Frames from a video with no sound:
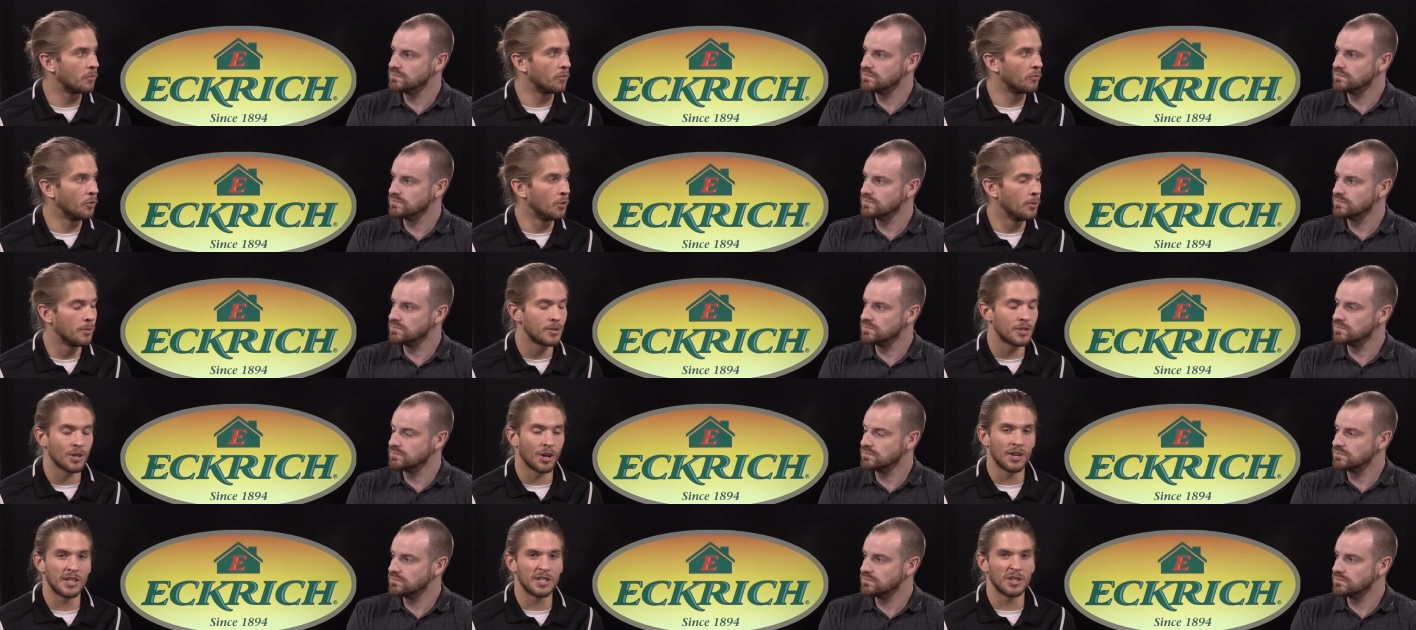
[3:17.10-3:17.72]

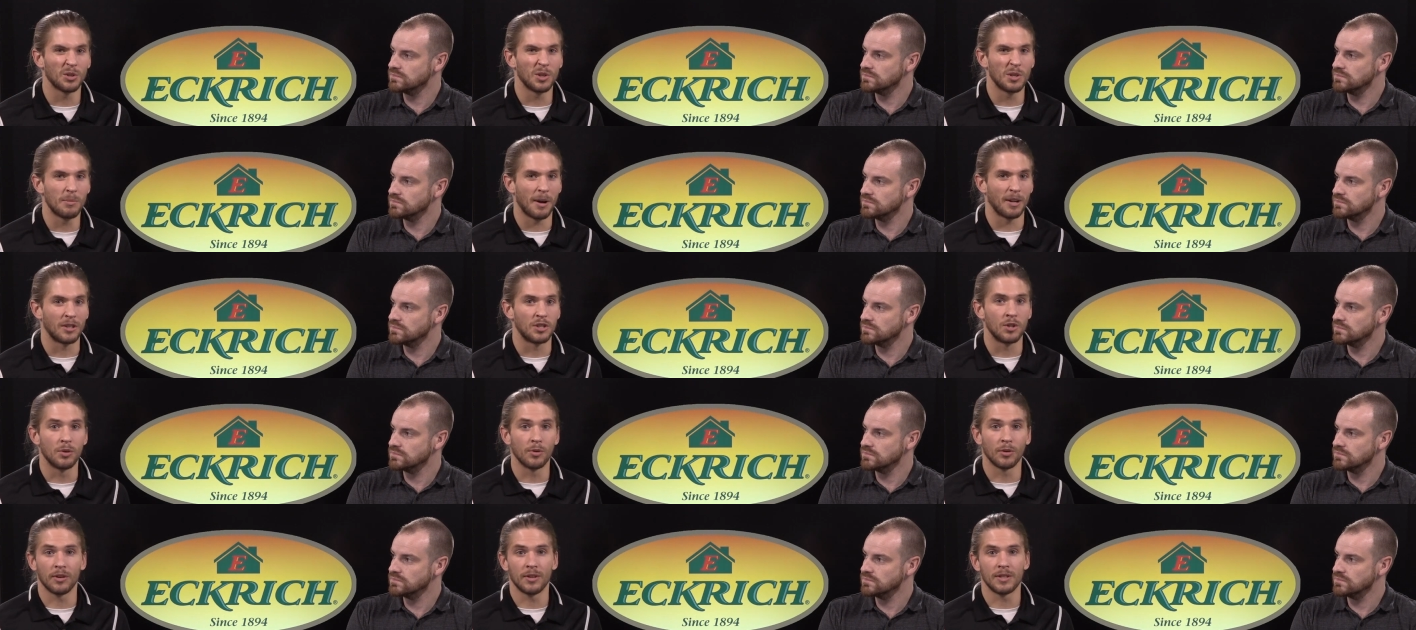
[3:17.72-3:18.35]
Speaker 1: rumors are he's only about
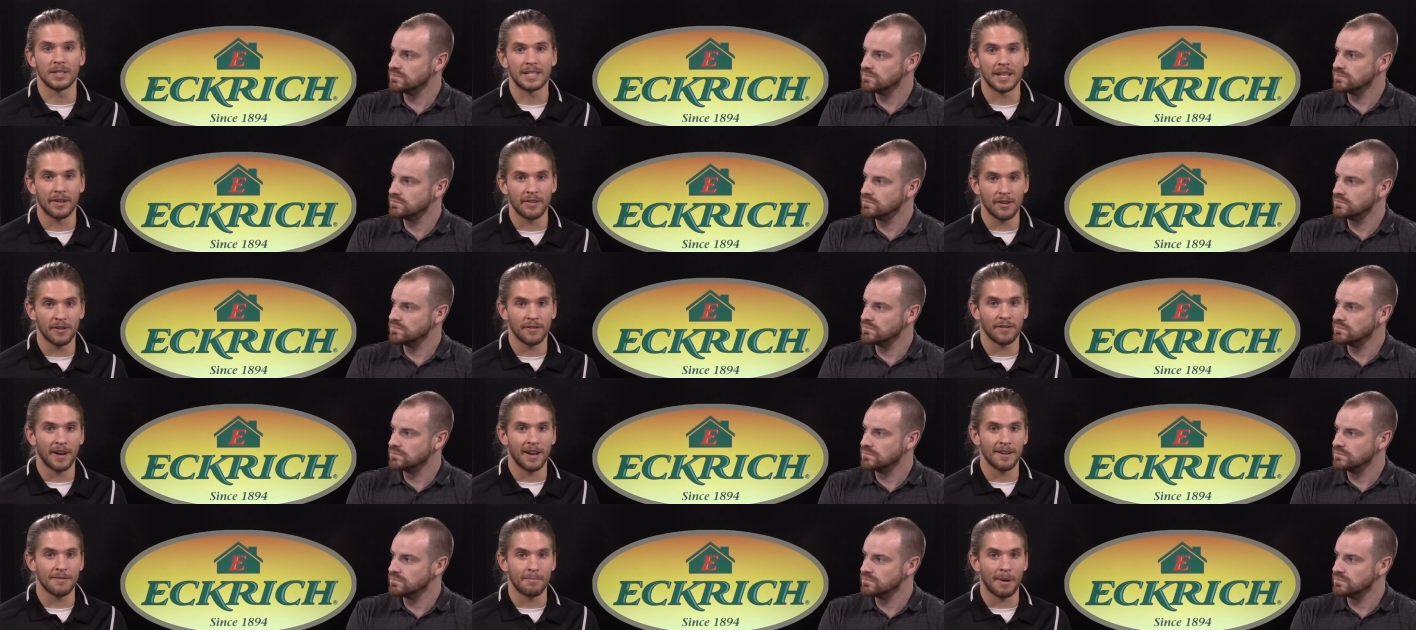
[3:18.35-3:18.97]

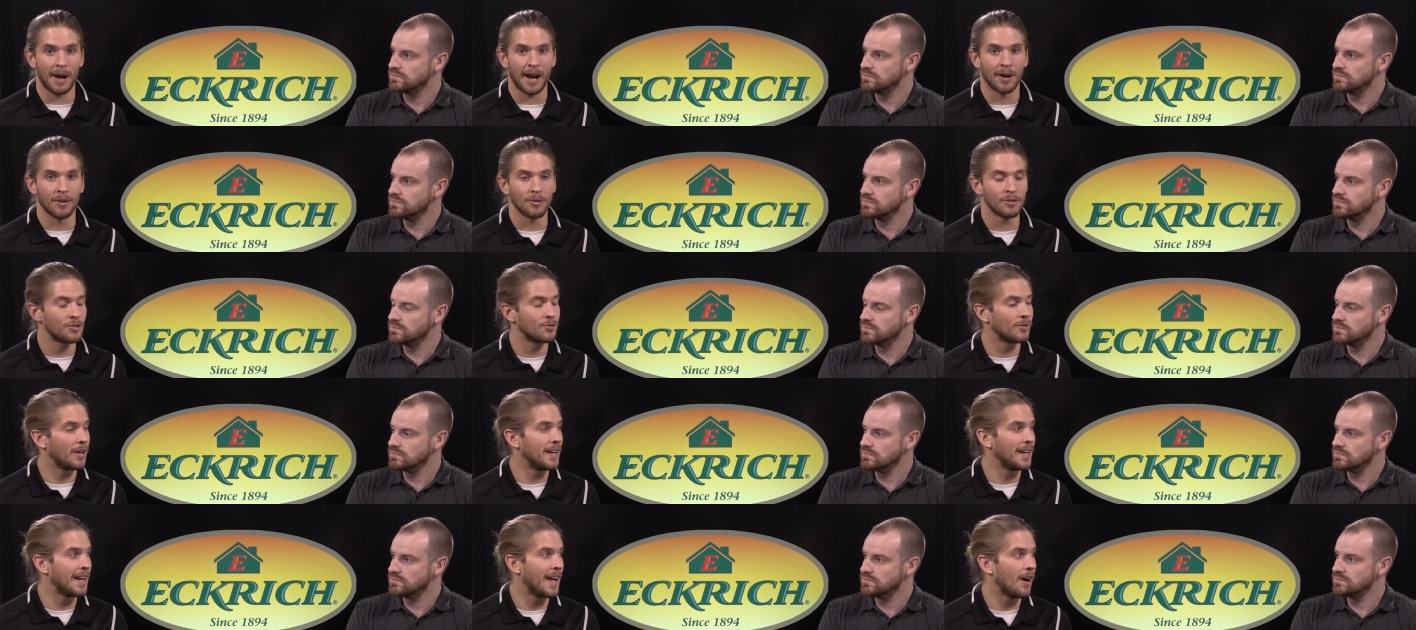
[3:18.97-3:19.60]
275
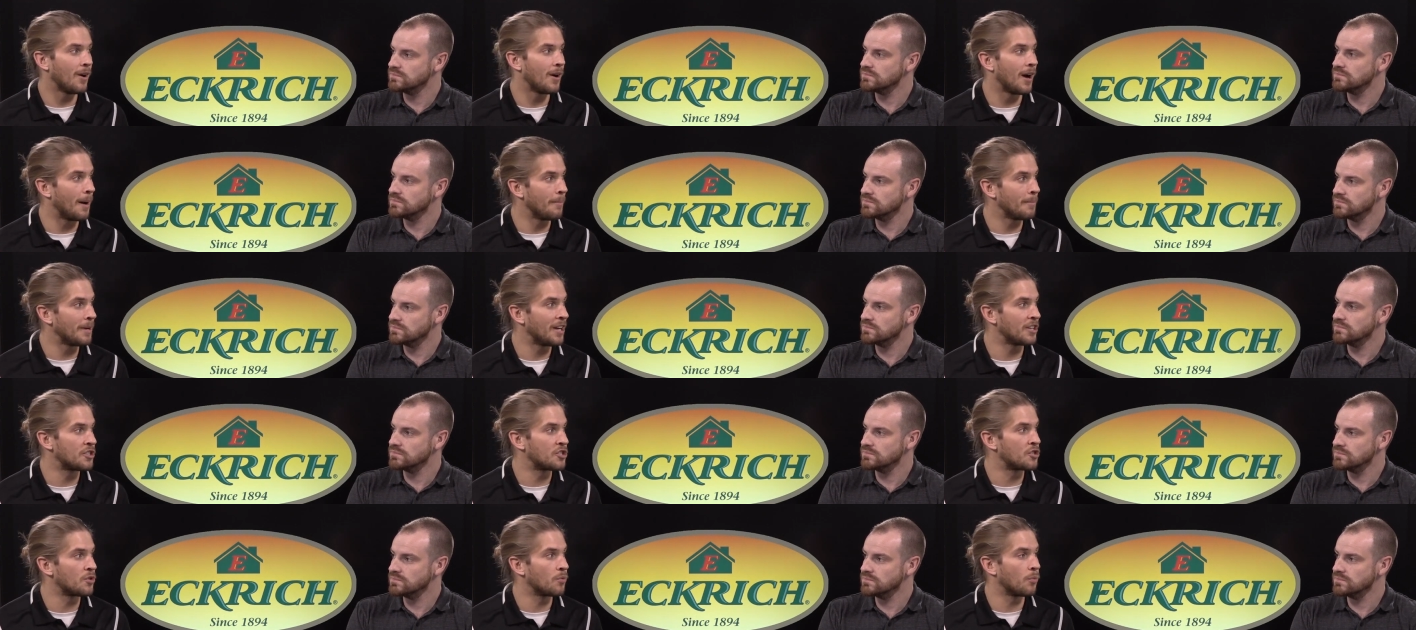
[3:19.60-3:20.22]
pounds right now. I'm
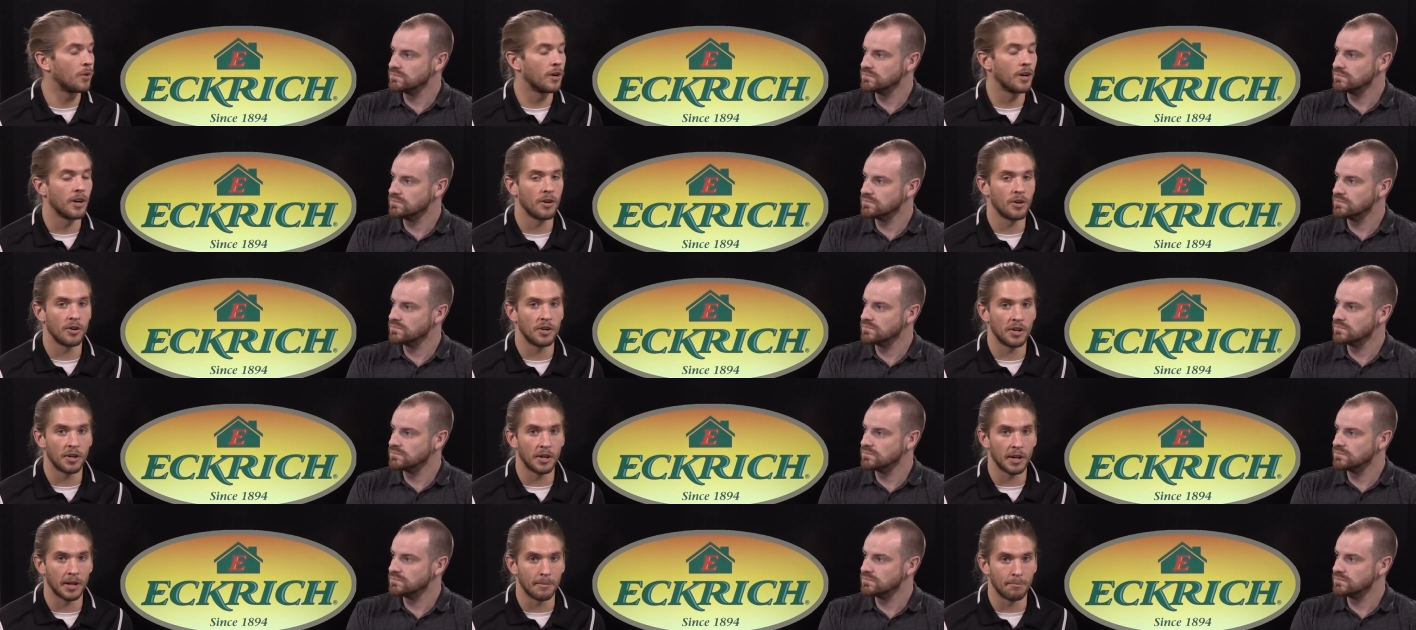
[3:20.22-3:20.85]
not sure where
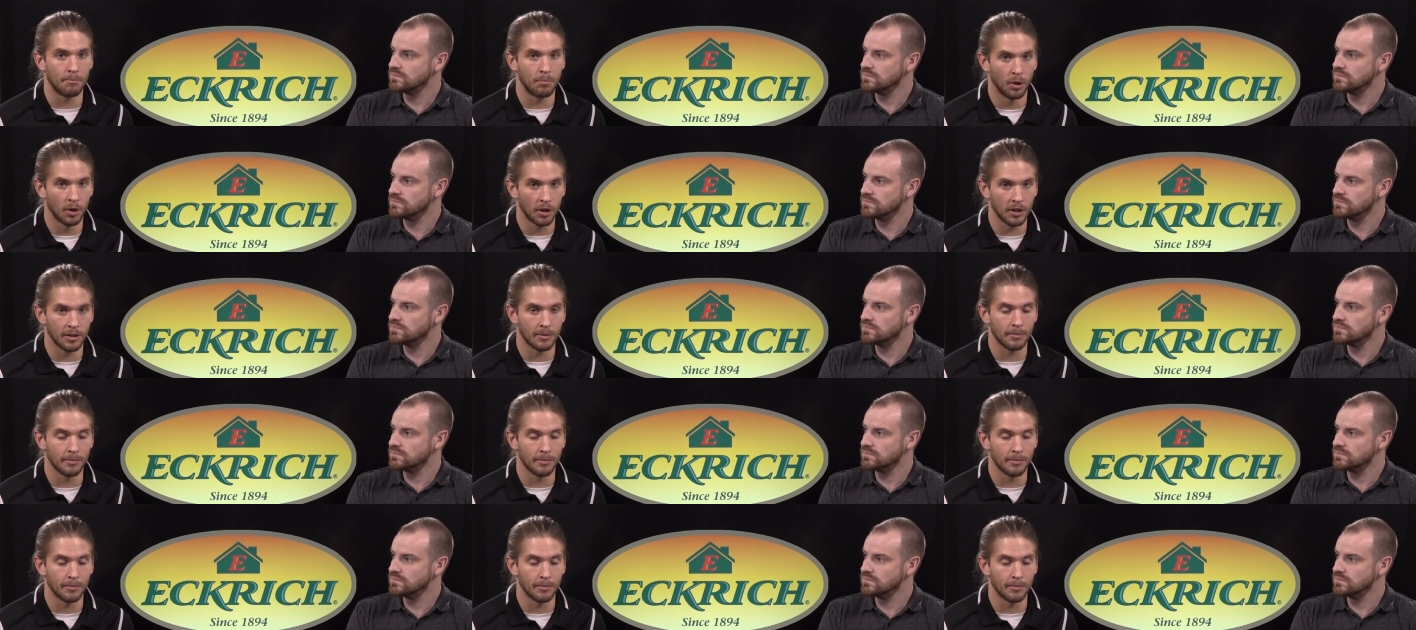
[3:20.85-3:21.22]
you're going to put